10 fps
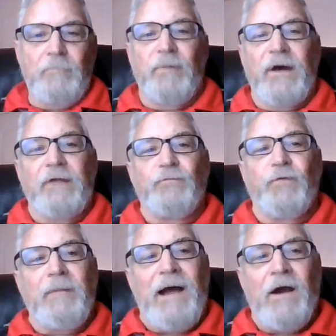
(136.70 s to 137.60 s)
But
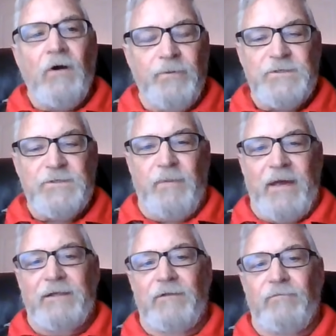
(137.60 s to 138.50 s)
from our
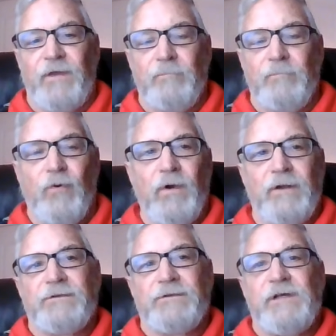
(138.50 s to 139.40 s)
perspective, the
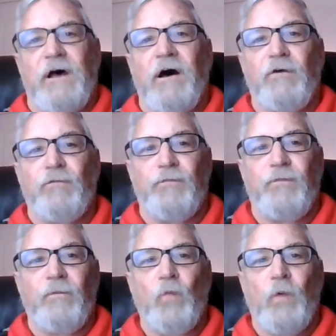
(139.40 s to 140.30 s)
importance of
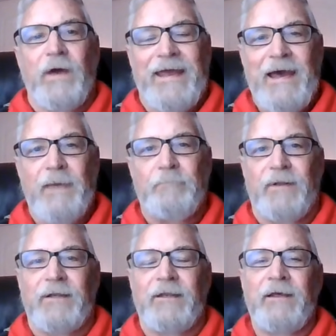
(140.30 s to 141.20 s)
what
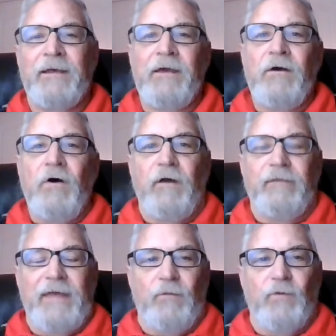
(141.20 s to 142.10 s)
happened
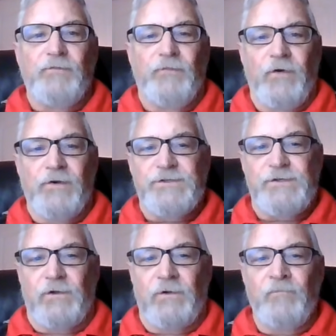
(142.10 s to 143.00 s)
on that
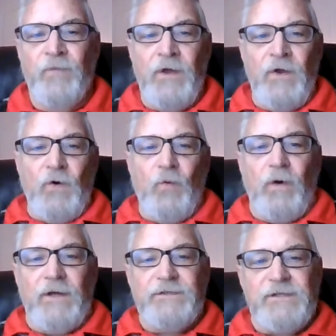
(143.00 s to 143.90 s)
reversal
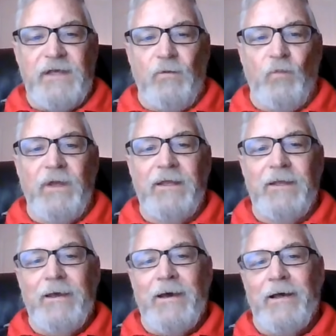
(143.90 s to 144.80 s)
was that
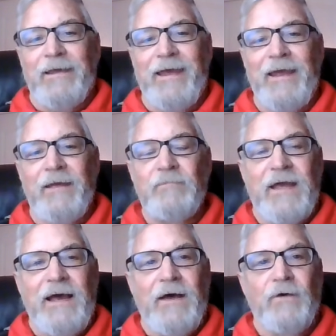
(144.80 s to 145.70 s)
we came
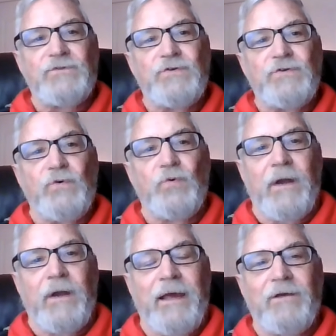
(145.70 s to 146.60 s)
down to what
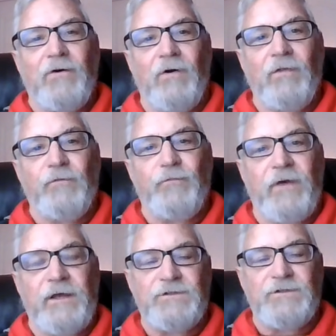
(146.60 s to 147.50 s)
I call the
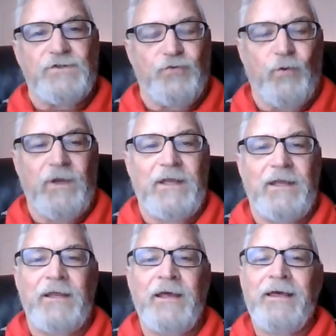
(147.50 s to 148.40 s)
phase
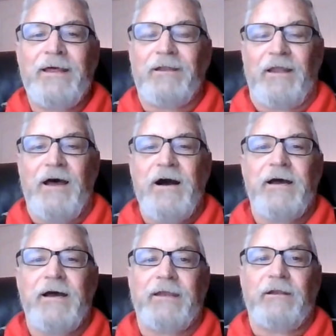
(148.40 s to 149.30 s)
3
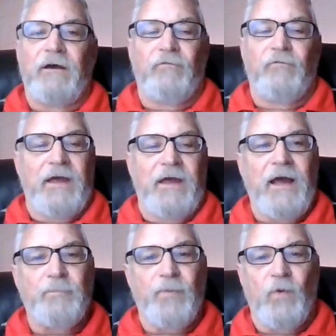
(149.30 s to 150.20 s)
line of a
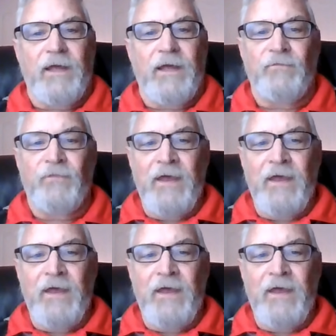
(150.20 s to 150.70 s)
hyperwave.